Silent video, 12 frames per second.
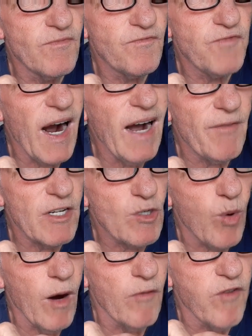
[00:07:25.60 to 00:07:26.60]
to
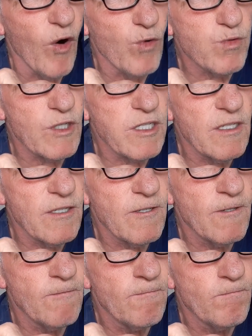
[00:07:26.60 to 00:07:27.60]
12 volts.
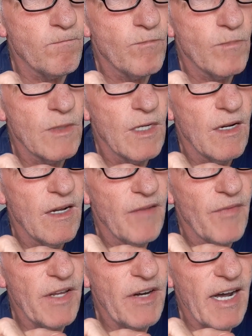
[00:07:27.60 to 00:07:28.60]

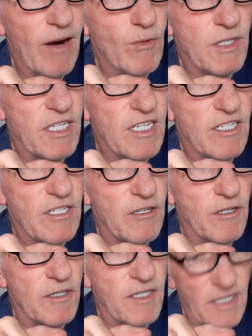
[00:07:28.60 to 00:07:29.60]
Then you got
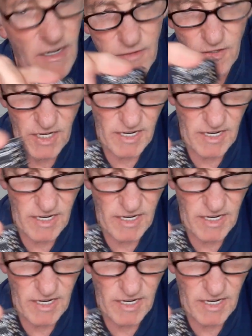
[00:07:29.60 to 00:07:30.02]
resistors and everything.